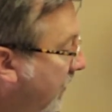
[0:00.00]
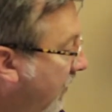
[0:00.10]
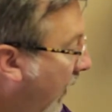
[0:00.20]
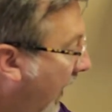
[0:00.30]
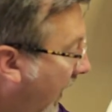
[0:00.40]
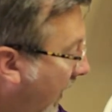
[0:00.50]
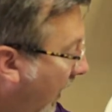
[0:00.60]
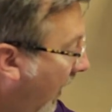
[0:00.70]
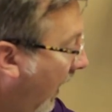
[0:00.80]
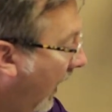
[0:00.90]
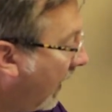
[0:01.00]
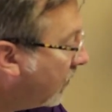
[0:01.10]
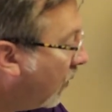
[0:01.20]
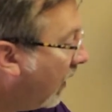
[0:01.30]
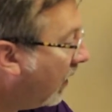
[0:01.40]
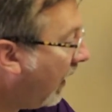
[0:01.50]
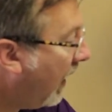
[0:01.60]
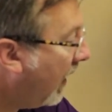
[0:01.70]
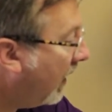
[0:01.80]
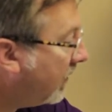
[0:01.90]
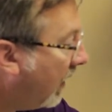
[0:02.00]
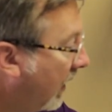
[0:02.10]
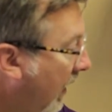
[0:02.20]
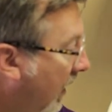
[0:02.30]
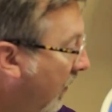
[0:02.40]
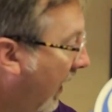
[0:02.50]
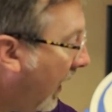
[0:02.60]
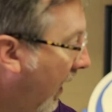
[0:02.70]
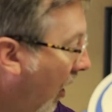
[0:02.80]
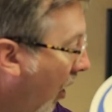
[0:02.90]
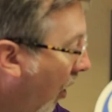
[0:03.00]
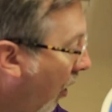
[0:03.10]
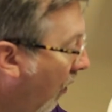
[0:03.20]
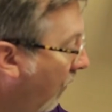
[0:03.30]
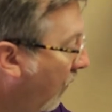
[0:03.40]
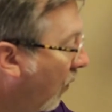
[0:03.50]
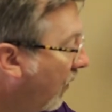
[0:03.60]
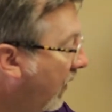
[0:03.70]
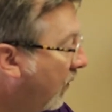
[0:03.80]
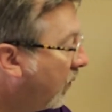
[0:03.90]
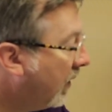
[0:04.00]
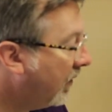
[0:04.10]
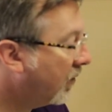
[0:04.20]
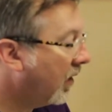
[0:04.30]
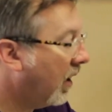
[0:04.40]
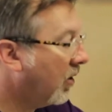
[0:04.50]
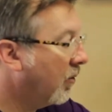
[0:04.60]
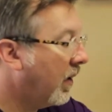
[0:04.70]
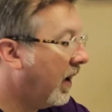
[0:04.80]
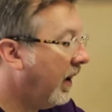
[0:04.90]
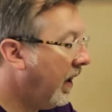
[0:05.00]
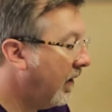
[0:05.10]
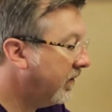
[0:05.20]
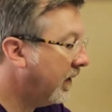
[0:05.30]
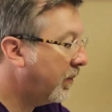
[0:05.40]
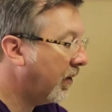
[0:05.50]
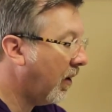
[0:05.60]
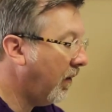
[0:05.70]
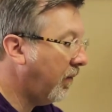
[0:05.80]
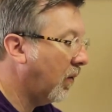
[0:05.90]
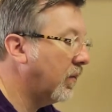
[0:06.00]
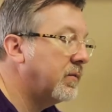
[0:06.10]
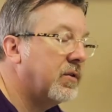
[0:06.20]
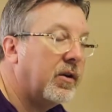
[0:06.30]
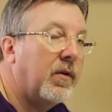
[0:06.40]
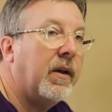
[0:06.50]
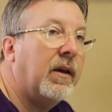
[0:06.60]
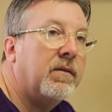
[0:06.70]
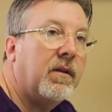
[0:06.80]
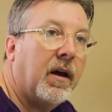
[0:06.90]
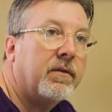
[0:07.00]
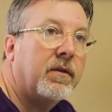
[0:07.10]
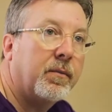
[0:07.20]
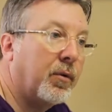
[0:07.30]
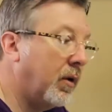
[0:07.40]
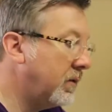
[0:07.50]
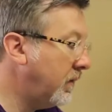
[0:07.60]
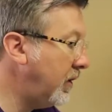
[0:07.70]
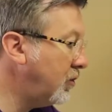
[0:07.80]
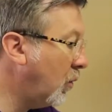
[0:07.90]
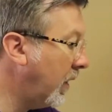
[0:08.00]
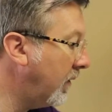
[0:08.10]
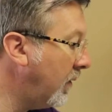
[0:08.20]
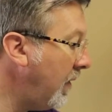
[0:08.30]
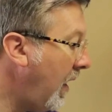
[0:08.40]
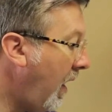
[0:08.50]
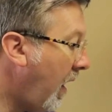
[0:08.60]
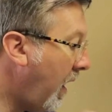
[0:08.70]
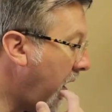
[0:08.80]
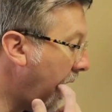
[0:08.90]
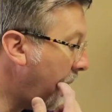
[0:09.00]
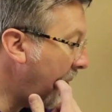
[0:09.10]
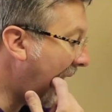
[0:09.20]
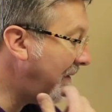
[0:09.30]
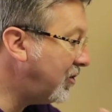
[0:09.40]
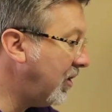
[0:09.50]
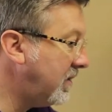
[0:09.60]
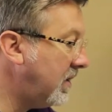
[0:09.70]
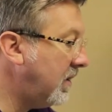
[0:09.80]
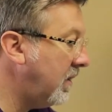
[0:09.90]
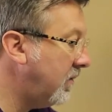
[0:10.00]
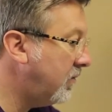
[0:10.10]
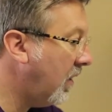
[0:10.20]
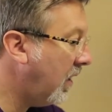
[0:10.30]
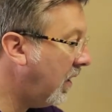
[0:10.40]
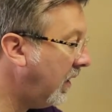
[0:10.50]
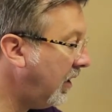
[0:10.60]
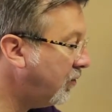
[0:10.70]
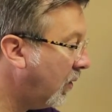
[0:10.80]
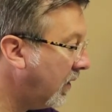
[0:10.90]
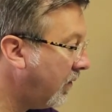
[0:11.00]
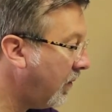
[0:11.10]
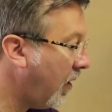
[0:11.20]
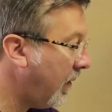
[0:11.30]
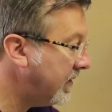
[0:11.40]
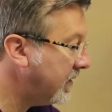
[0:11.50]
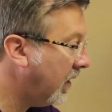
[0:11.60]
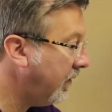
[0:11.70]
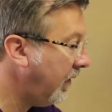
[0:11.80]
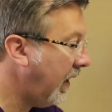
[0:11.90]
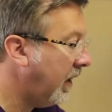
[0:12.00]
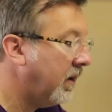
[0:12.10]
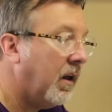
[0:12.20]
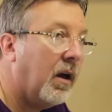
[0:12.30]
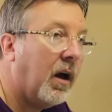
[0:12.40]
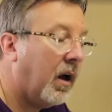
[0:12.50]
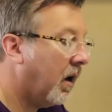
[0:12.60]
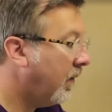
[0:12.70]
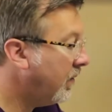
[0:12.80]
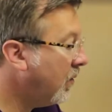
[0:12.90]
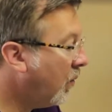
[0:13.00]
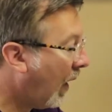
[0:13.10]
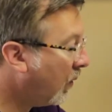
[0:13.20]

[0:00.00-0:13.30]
Suad, as well as an ENA. All 4 of these, believe it or not, are mine. I've slept with all 4 of them, so I know the ins and outs and the pros of each one of them. I've adjusted each one of them on myself, and I